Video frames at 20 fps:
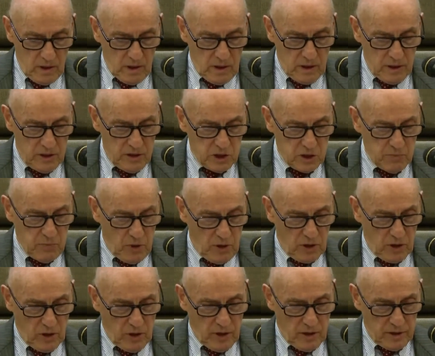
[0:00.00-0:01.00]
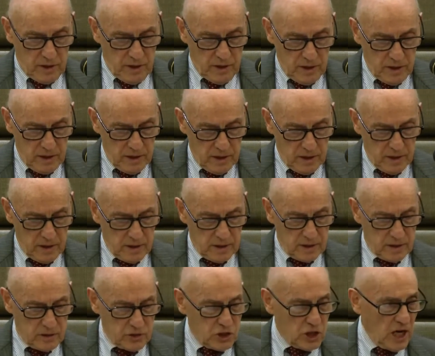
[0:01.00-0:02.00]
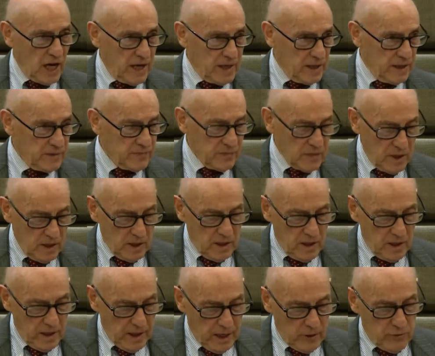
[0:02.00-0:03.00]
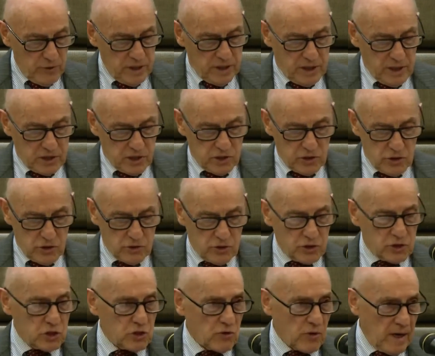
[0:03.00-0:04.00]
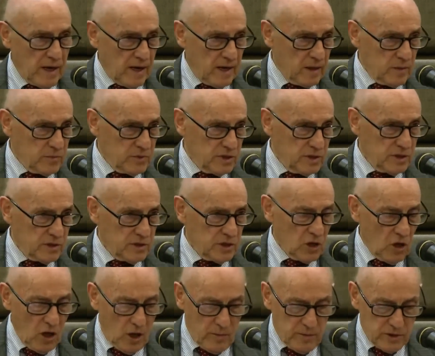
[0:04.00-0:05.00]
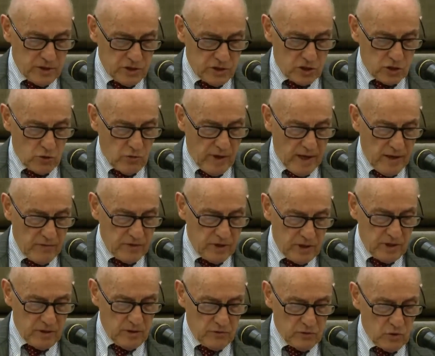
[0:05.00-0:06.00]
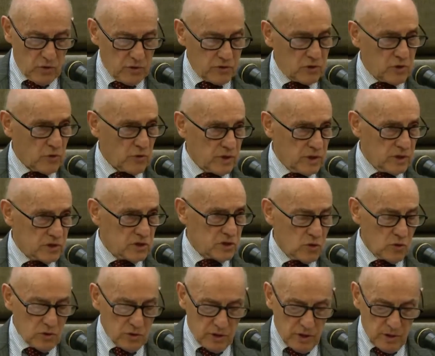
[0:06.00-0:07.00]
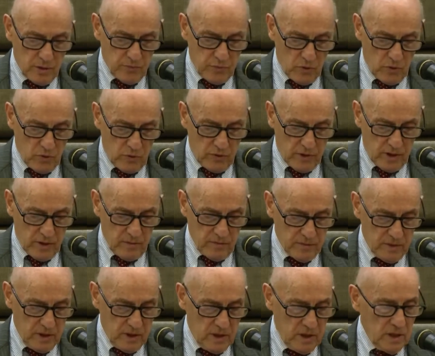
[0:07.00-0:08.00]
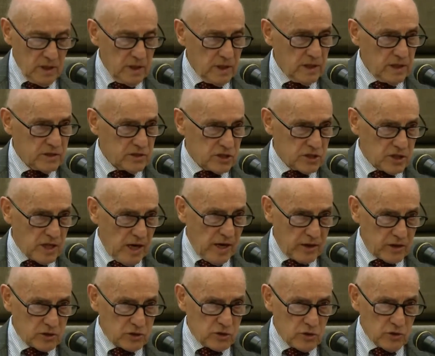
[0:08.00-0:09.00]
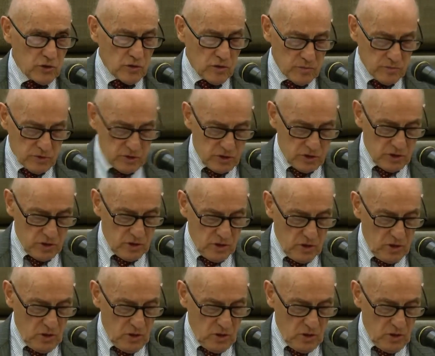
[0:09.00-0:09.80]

In his book on China, Henry Kissinger described the ominous gravity of North Korea's nuclear program in stark terms.